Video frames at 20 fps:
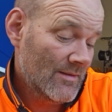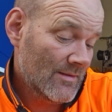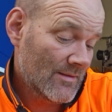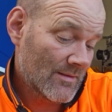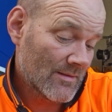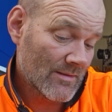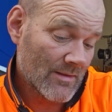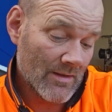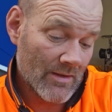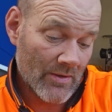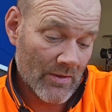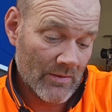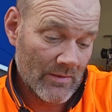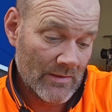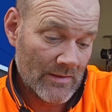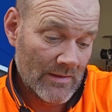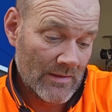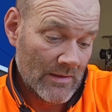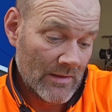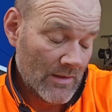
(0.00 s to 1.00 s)
So
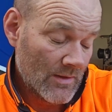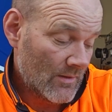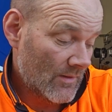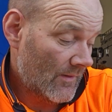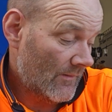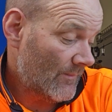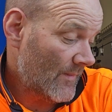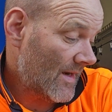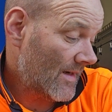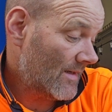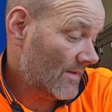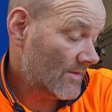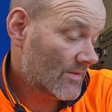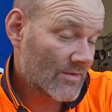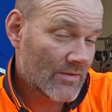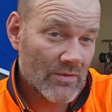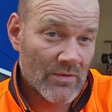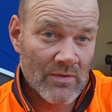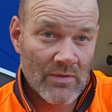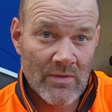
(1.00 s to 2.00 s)
I've
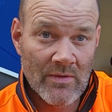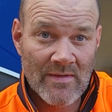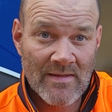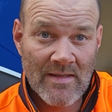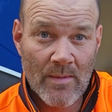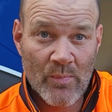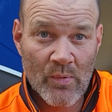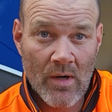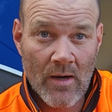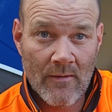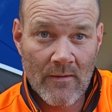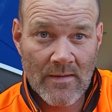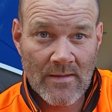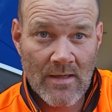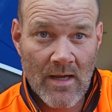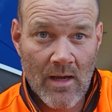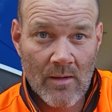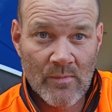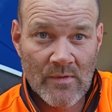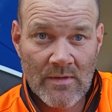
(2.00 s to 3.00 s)
managed to separate the
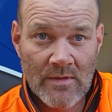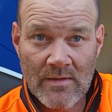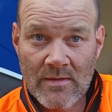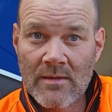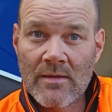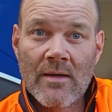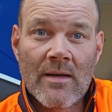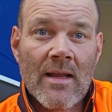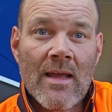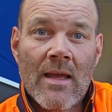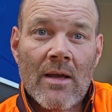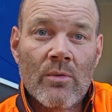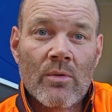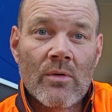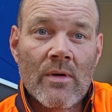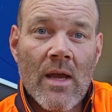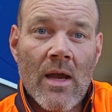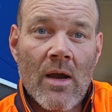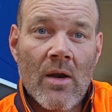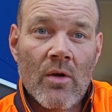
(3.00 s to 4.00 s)
tubs, because I don't know how it'll
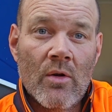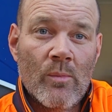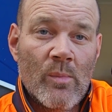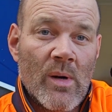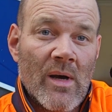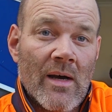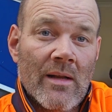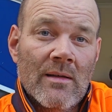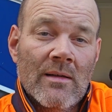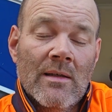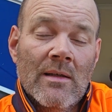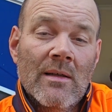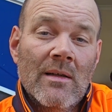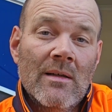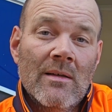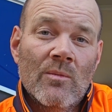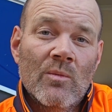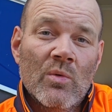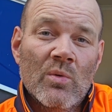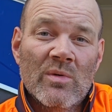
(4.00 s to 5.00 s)
go, but
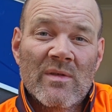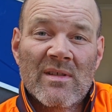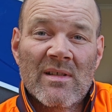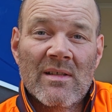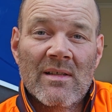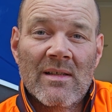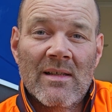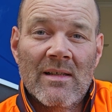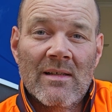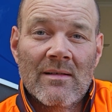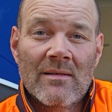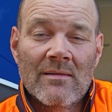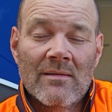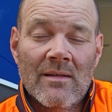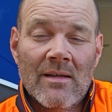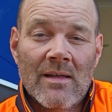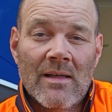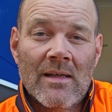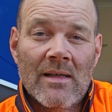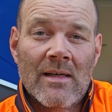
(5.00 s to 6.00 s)
we'll see.
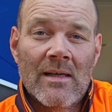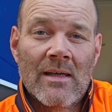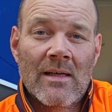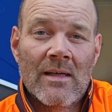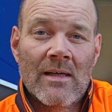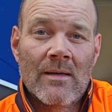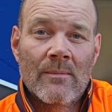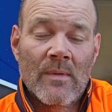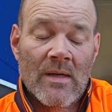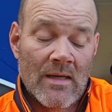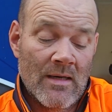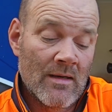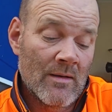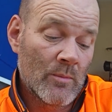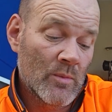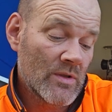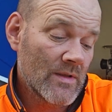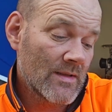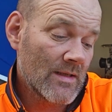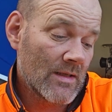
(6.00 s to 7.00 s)
And then
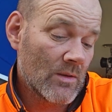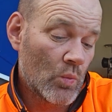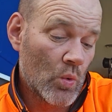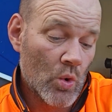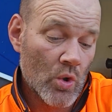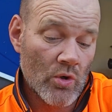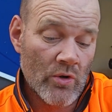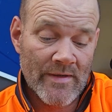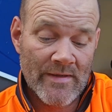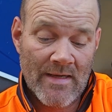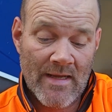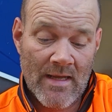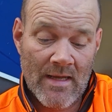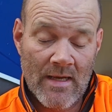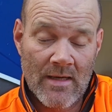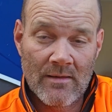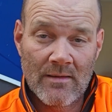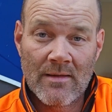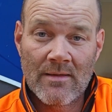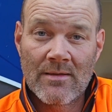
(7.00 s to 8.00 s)
I'm just going to water it
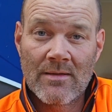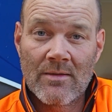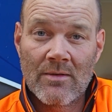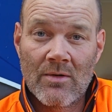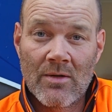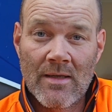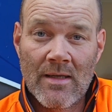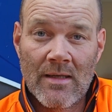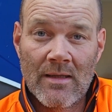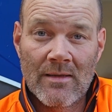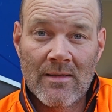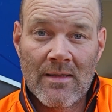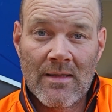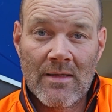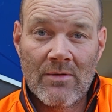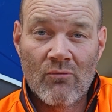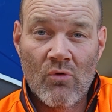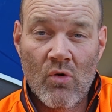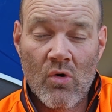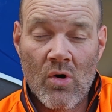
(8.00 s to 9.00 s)
down until I get
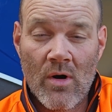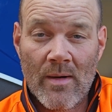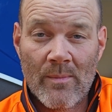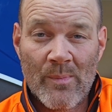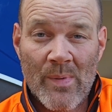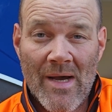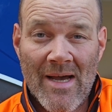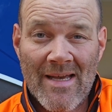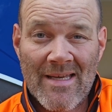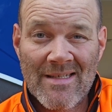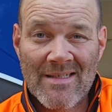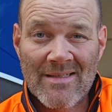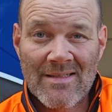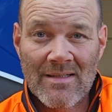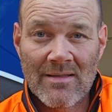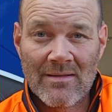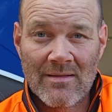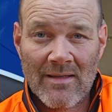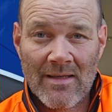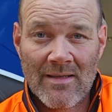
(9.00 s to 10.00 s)
the right
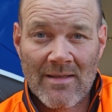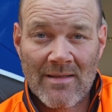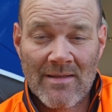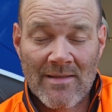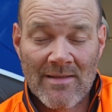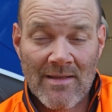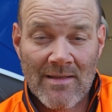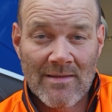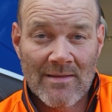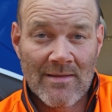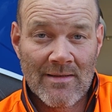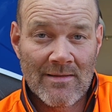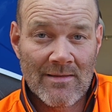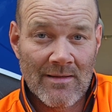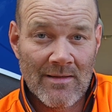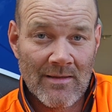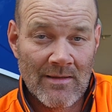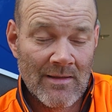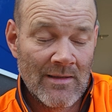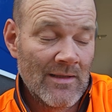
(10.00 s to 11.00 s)
paste and
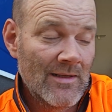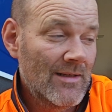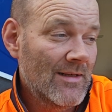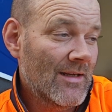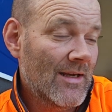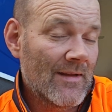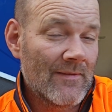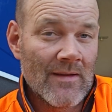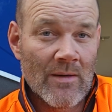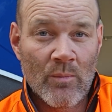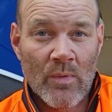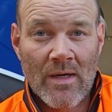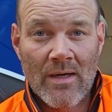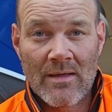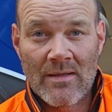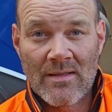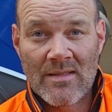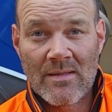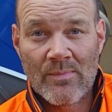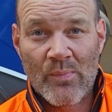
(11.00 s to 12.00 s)
consistency, and then we're
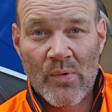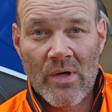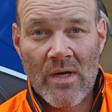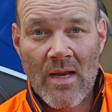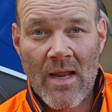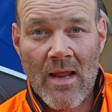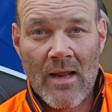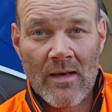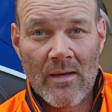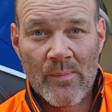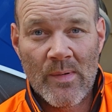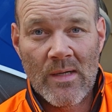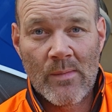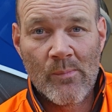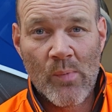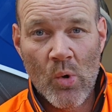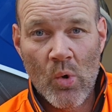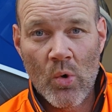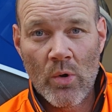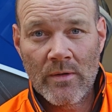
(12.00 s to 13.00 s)
going to spread it out in a
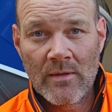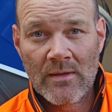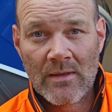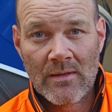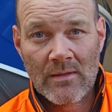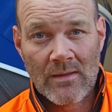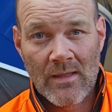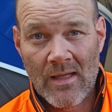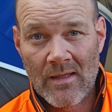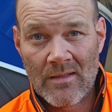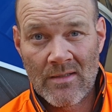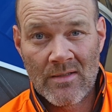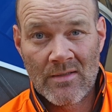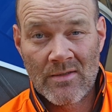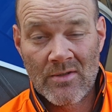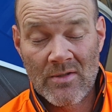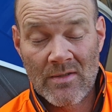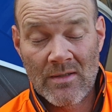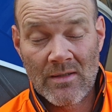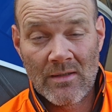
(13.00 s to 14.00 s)
big board, and
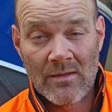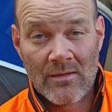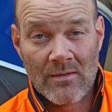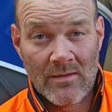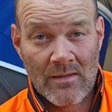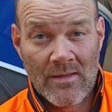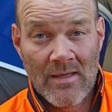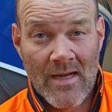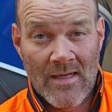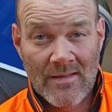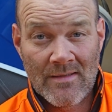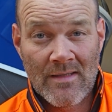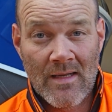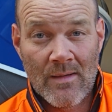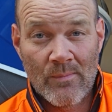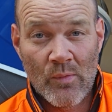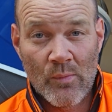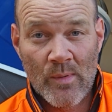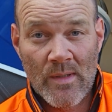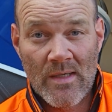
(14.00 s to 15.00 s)
then next
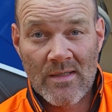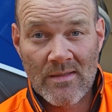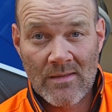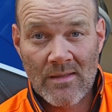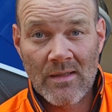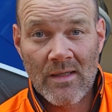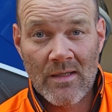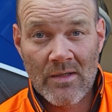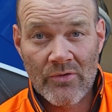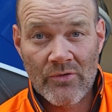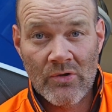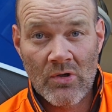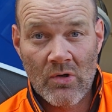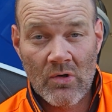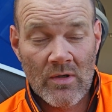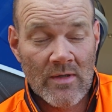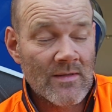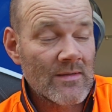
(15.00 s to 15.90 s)
step will be just to let it dry.